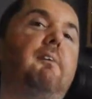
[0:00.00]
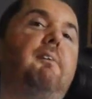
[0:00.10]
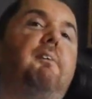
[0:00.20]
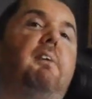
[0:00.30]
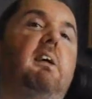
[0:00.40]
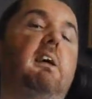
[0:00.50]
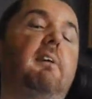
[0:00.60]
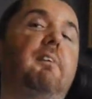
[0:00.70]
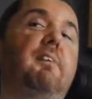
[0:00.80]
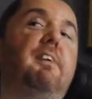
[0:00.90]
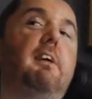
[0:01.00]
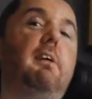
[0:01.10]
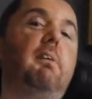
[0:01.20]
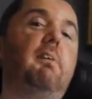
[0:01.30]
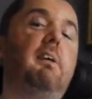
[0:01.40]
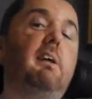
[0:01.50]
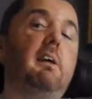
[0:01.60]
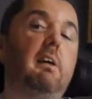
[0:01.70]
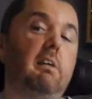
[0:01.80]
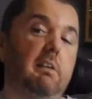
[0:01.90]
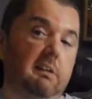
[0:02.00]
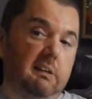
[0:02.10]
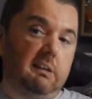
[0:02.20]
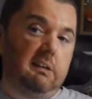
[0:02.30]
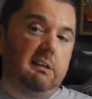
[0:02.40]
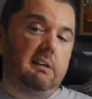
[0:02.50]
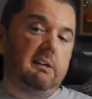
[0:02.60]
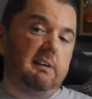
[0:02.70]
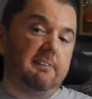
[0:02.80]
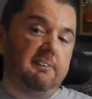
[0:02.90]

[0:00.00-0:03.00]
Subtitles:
But yeah, so as I say,